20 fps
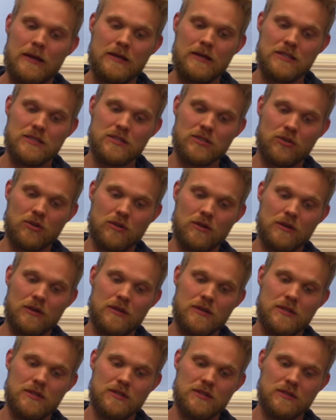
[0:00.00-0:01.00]
So
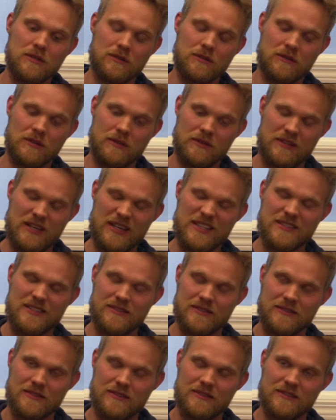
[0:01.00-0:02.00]
so
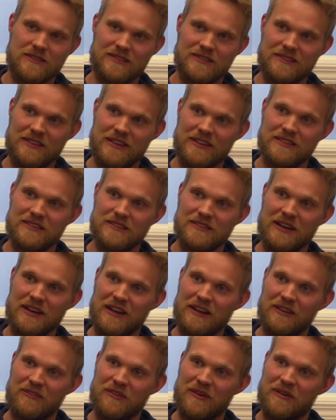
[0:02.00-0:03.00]
that's
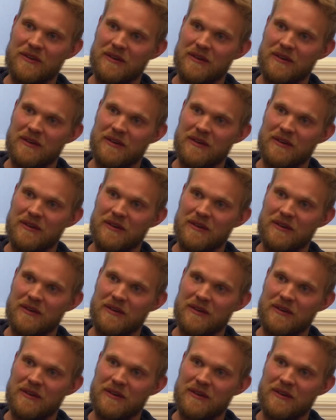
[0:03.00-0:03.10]
kind of